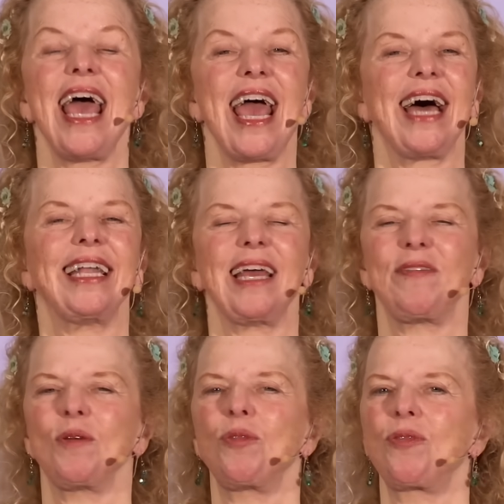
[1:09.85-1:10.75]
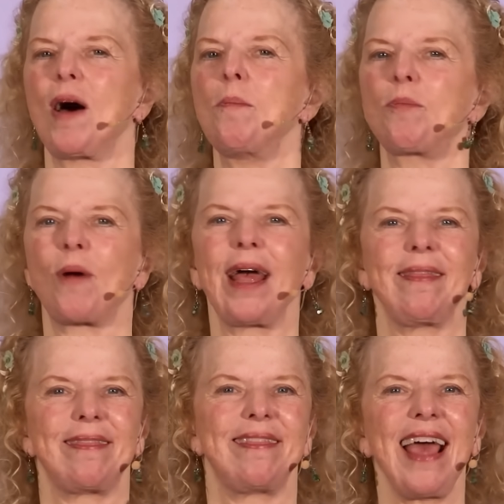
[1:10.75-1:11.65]
And if you thump right
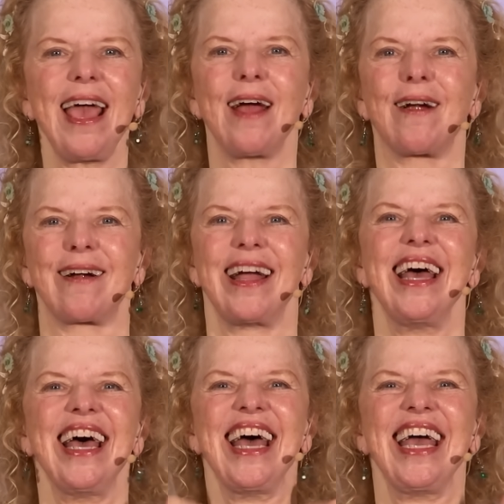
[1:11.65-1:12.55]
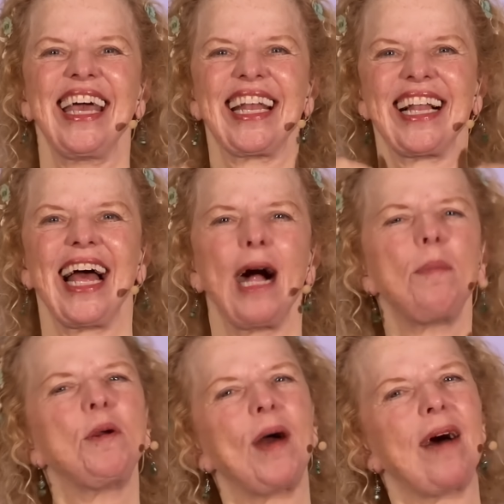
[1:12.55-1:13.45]
there, it'll
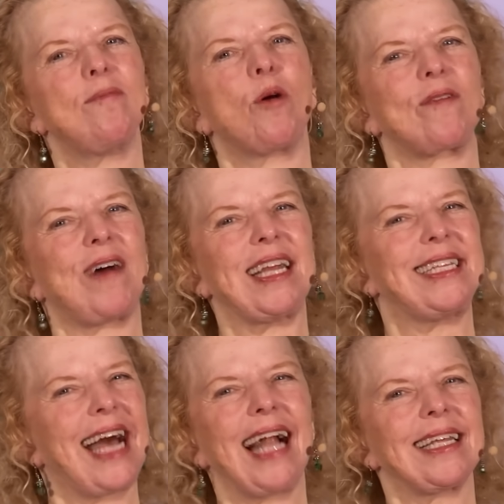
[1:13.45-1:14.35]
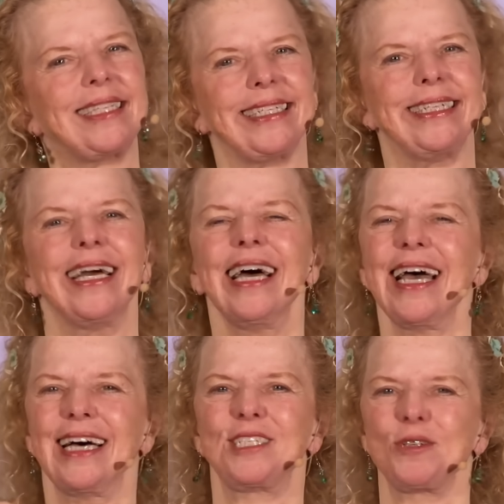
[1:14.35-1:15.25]
help you have more vitality
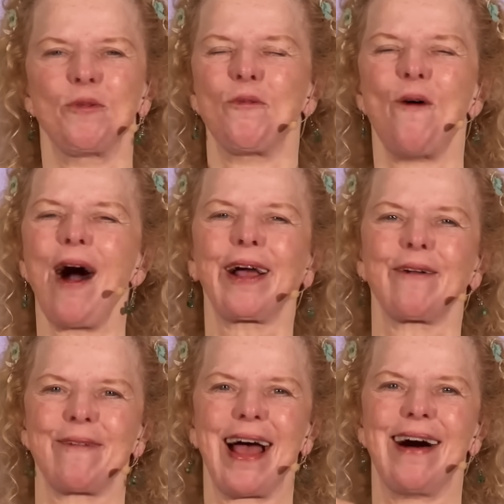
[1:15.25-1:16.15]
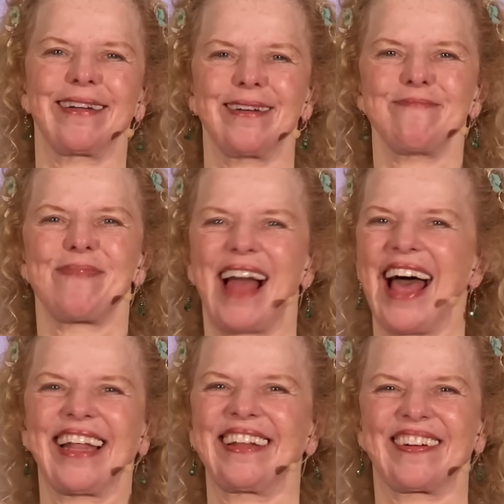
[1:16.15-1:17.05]
as you walk around on
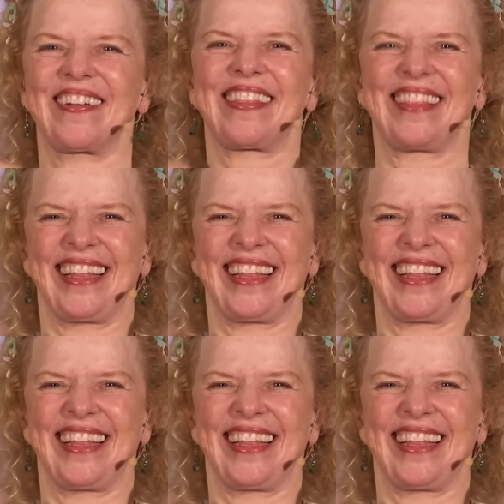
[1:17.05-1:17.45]
planet Earth.